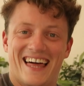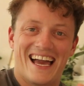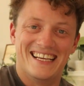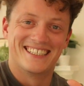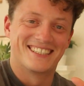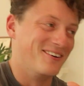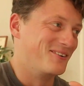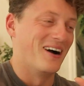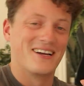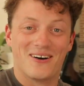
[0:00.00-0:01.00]
That is so
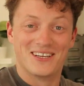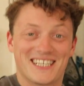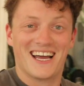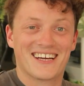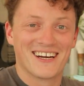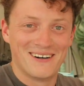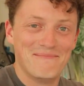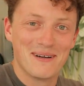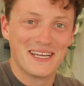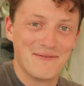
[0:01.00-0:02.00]
cool. I honestly, I
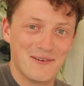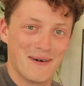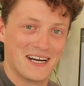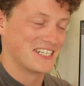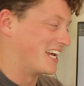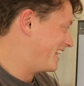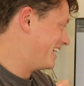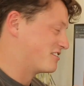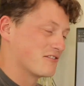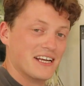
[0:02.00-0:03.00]
can't believe we've managed to get it
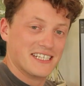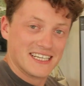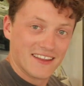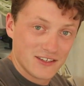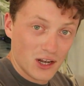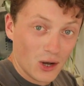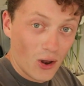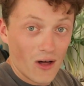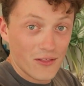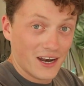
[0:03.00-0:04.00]
integrated. Now there's a
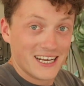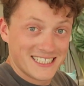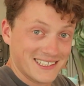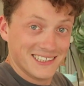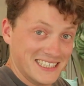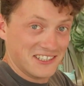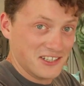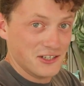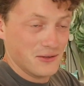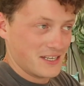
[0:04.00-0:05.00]
lot that I still need to
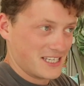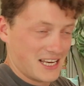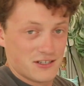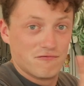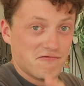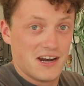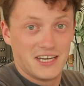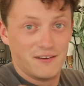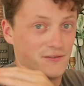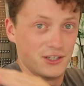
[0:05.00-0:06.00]
do. This isn't
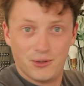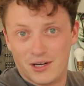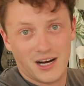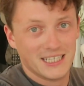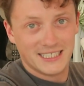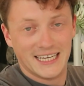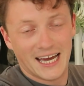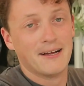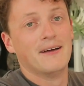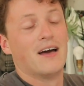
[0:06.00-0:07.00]
ready for you guys
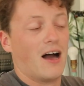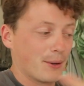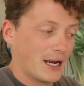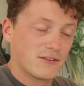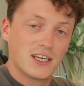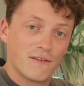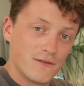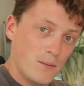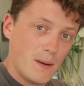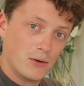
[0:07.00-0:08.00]
yet. I'm gonna have to get a
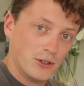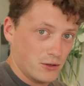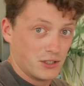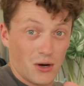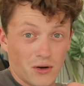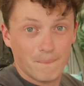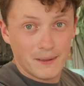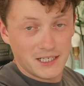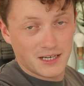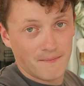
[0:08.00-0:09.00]
few people using it on a
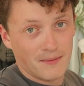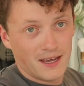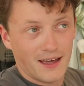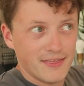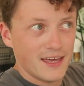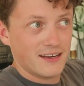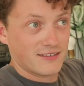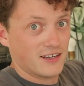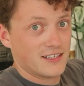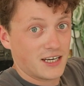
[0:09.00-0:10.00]
beta and then it's
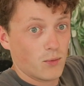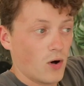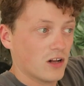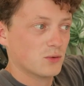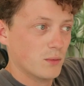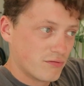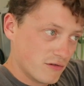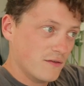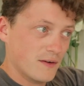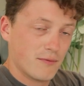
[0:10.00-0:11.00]
gonna take a while to
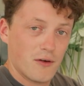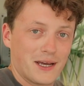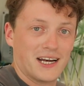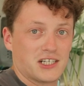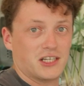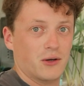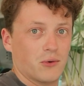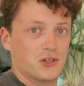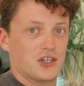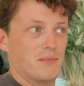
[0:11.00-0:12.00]
improve it before we can actually
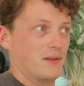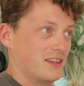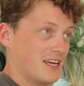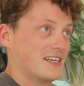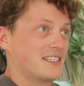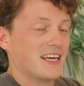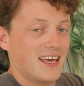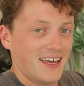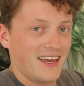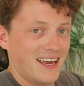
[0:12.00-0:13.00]
launch it. But this
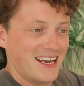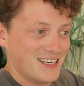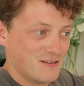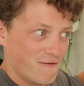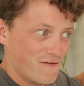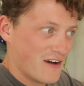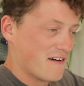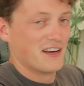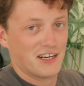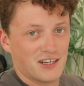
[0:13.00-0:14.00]
is
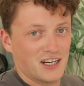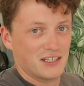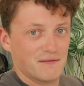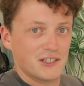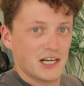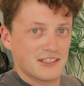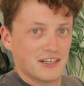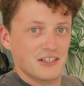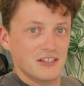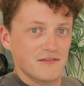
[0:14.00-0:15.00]
very exciting for
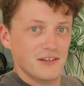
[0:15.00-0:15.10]
IQ's